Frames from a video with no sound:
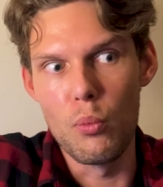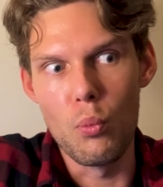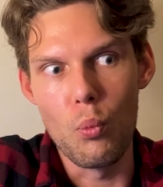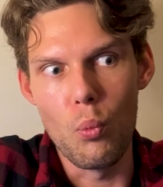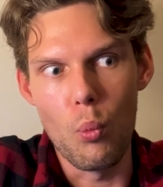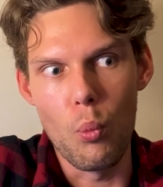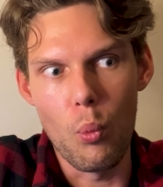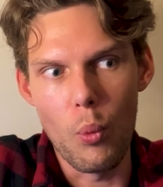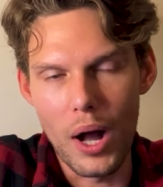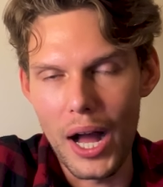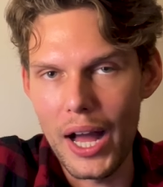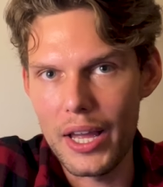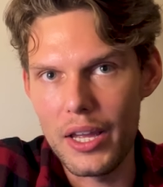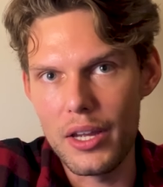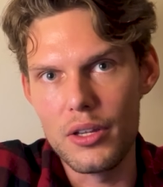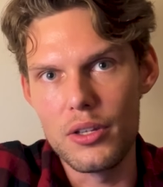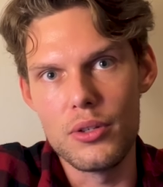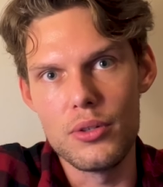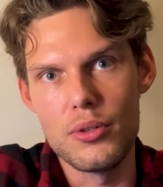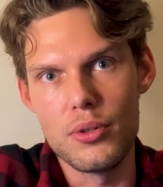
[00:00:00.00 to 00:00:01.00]
Why are
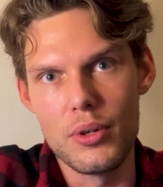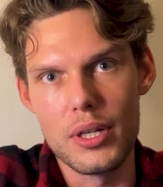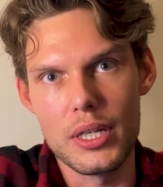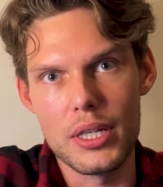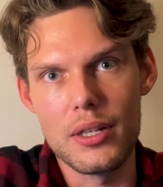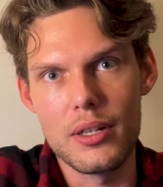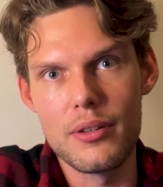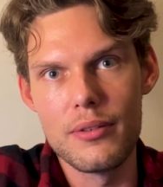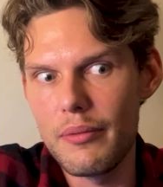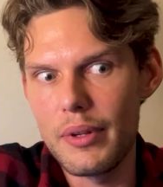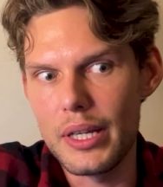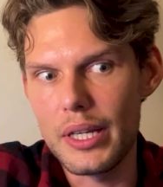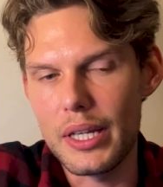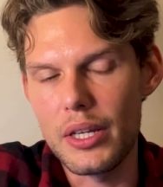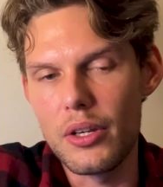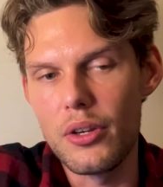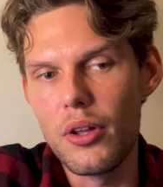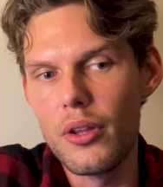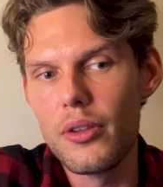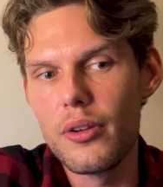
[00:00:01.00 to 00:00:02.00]
you doing it? Like
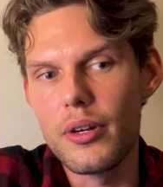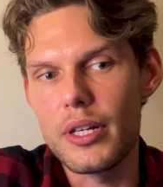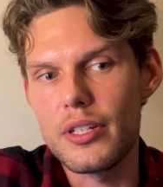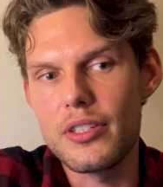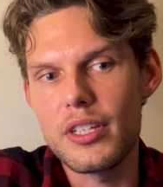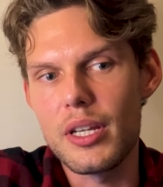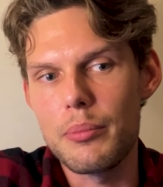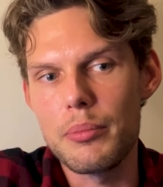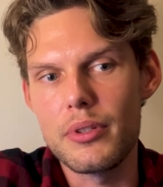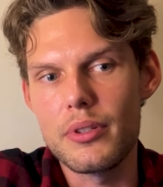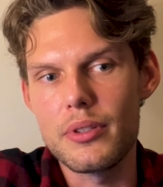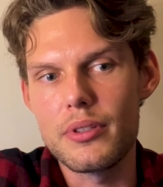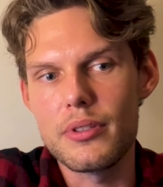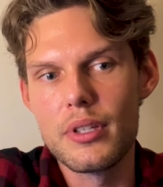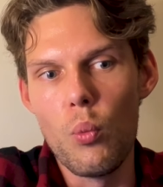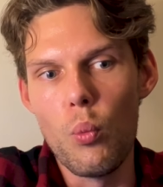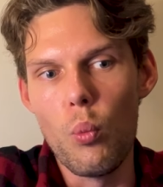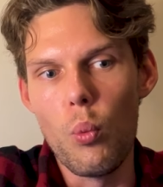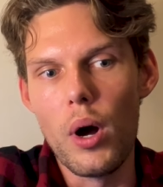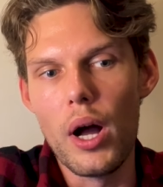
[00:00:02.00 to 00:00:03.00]
another example is,
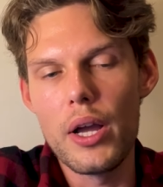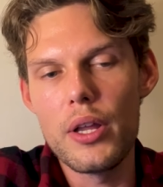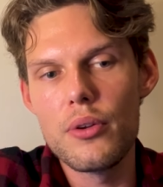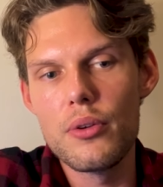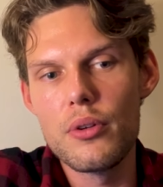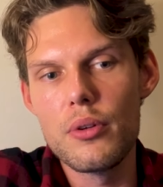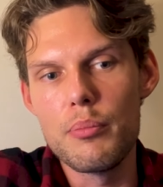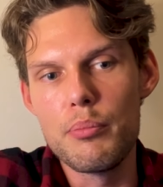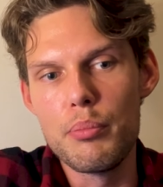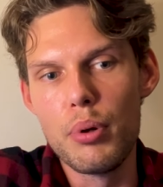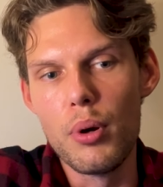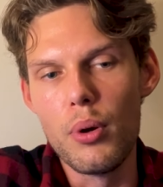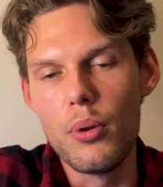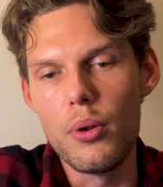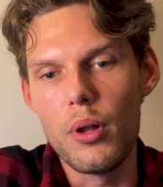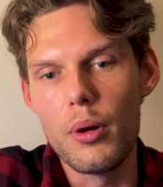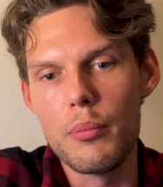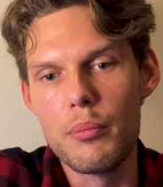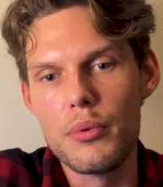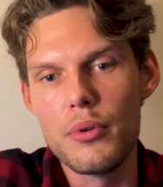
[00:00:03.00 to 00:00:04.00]
why do you pull
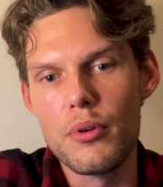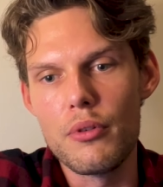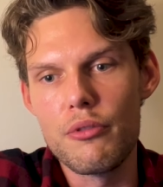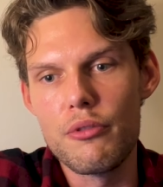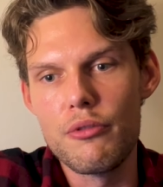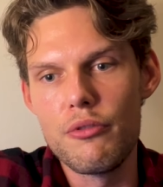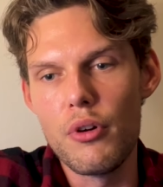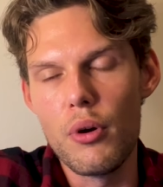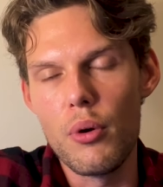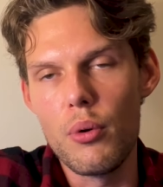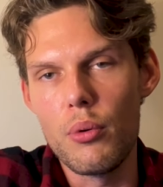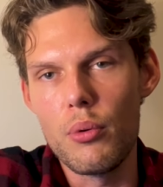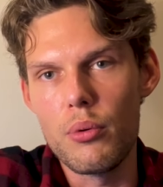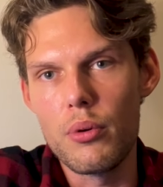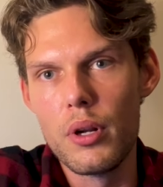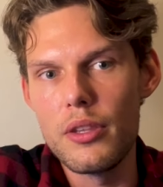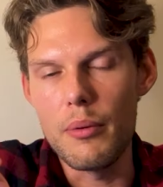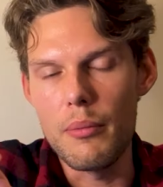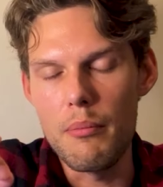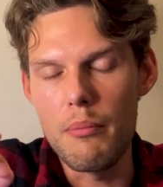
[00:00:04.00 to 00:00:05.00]
up your
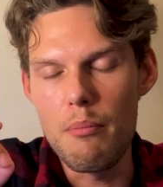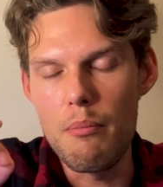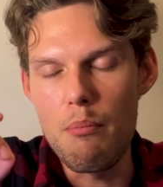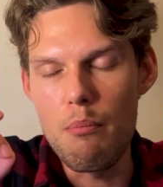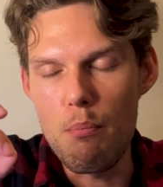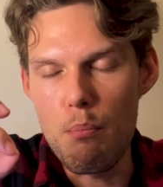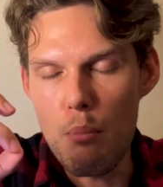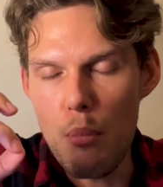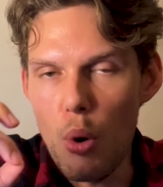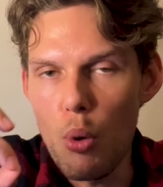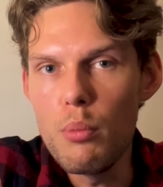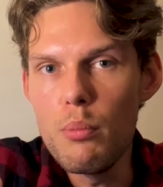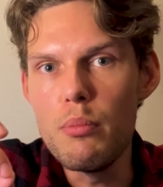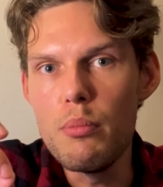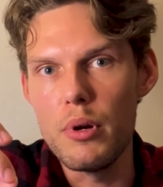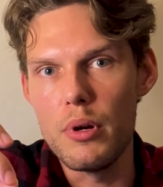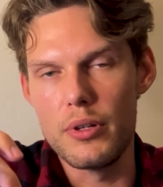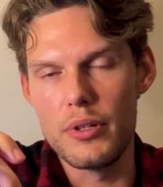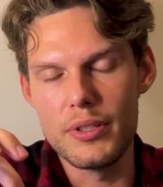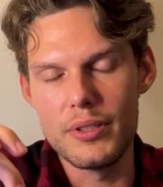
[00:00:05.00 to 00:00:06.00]
phone
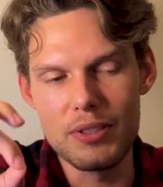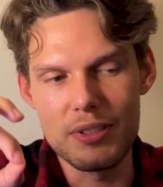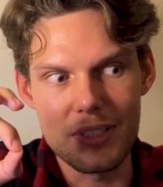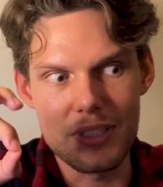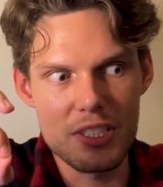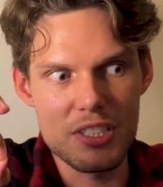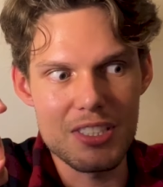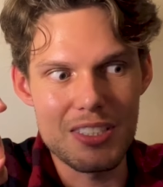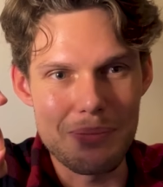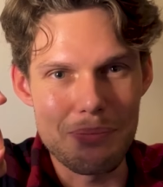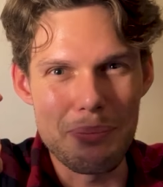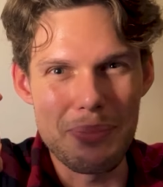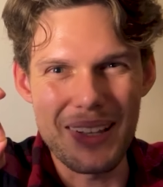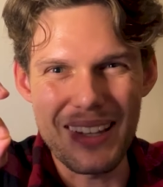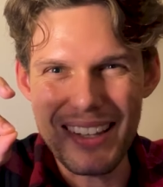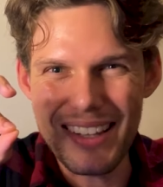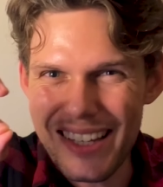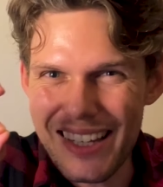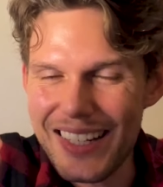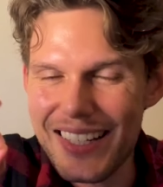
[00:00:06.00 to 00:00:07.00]
moment, the
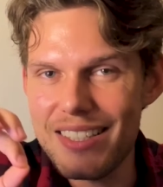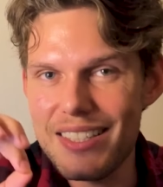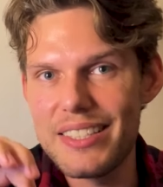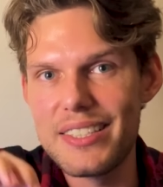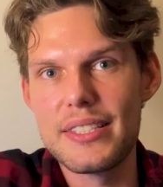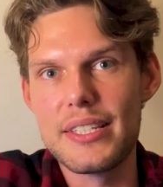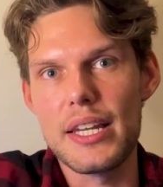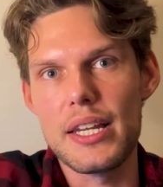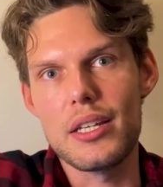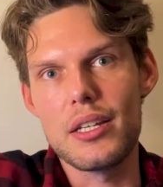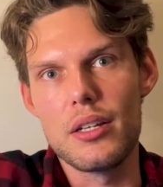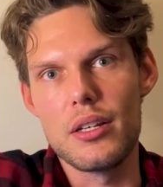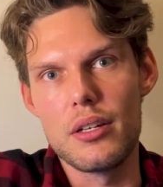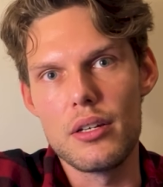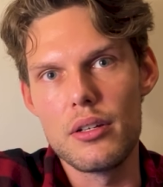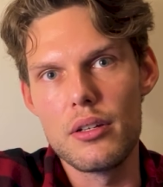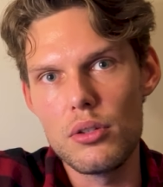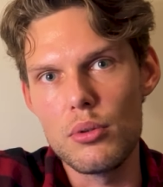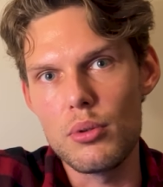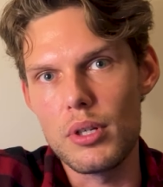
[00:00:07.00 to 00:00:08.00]
split
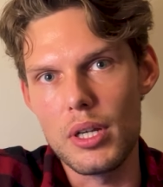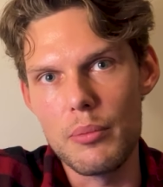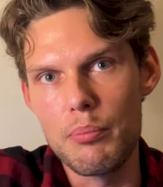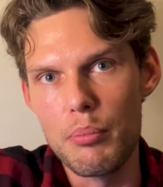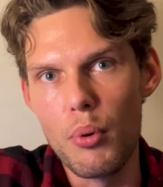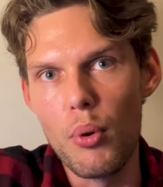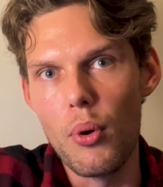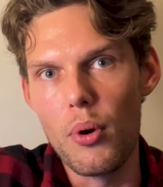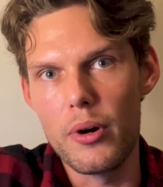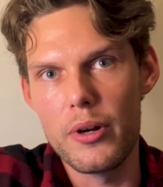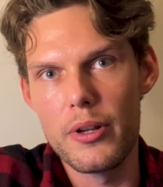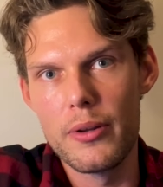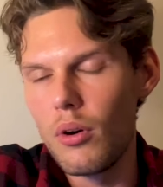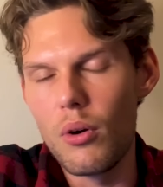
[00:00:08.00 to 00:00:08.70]
second you get bored?